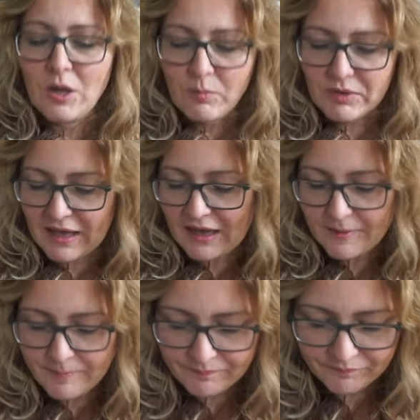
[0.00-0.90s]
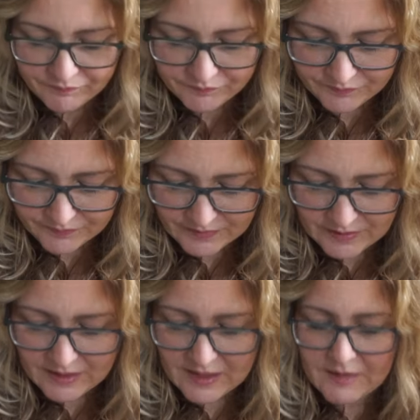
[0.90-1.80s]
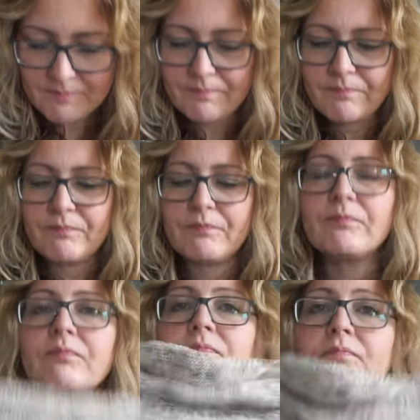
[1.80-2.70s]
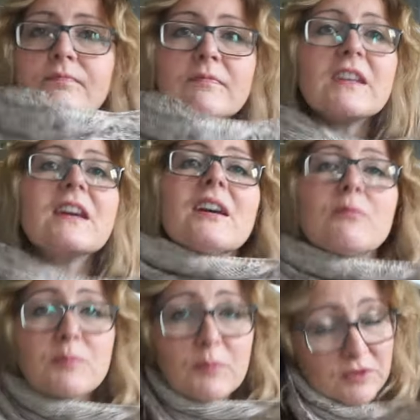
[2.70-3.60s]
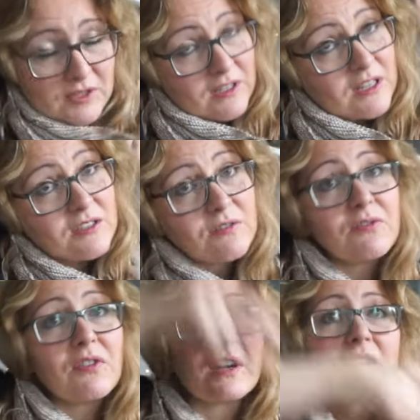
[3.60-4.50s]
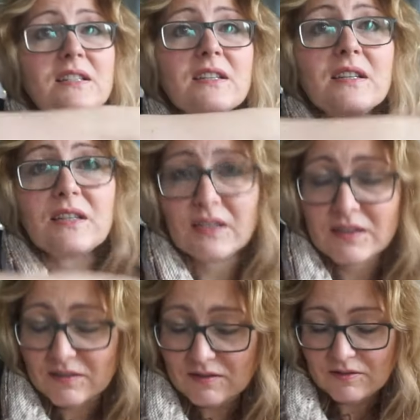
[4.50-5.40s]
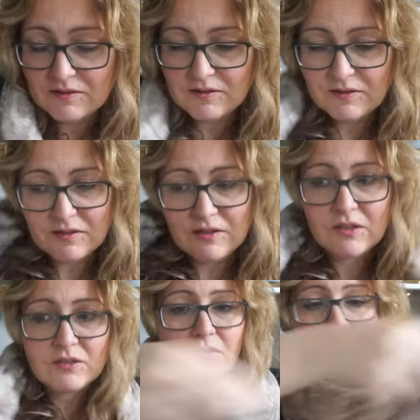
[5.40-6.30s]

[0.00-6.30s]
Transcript: But yeah, um, yeah, it was mostly knitted on Friday. So